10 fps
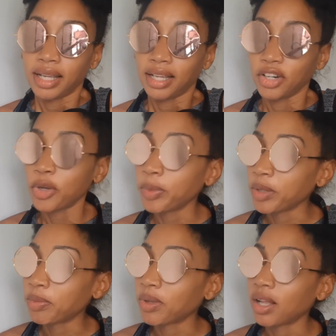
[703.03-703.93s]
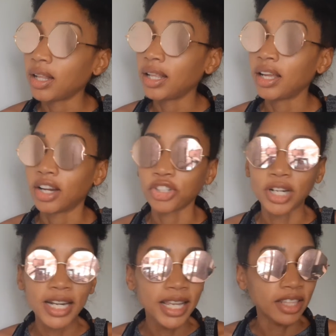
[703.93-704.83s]
I know people are
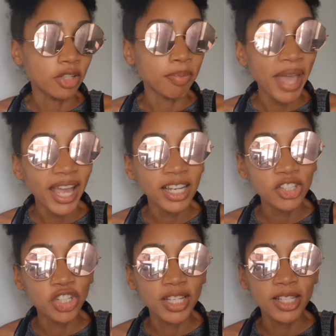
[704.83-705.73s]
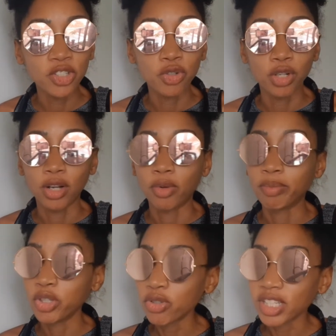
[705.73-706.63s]
trying to get their packages, you know,
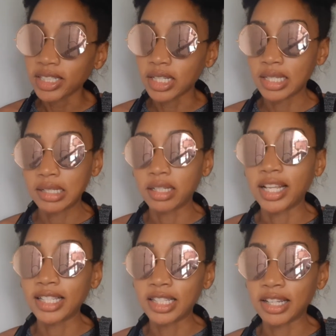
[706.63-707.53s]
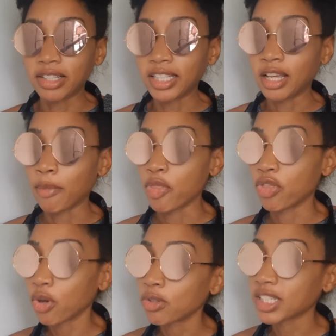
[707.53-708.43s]
music doesn't necessarily come in
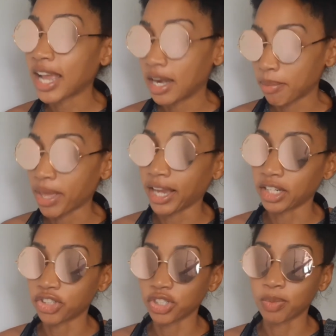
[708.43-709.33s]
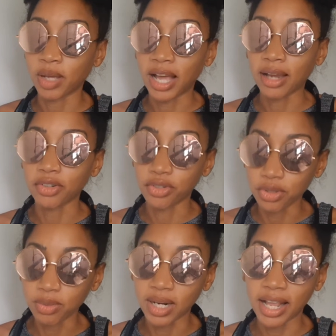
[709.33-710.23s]
those kind of packages, but I
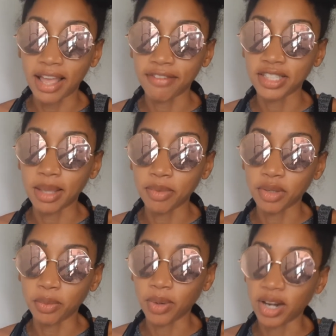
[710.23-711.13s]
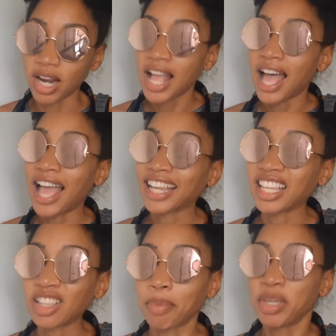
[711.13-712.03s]
do want to have something where I
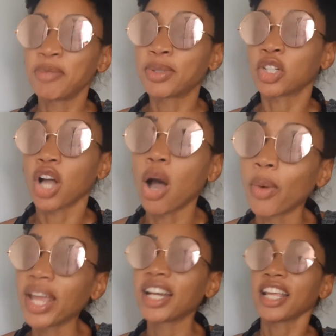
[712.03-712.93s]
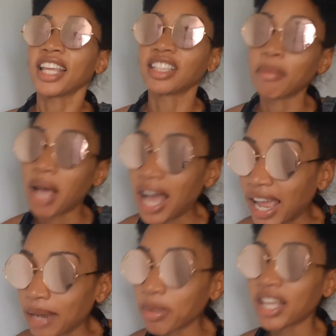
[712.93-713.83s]
get the people going, get them
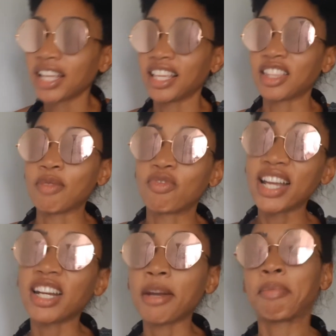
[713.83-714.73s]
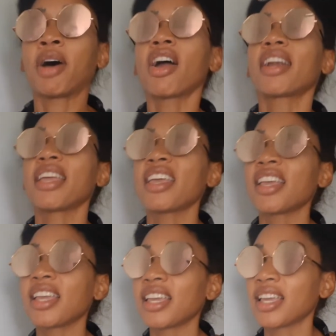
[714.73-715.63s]
hyped, get them ready to
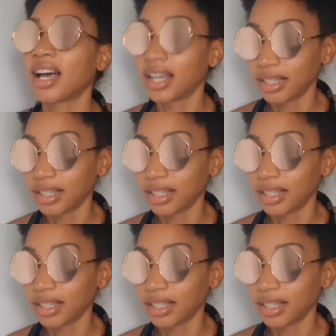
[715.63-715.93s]
party.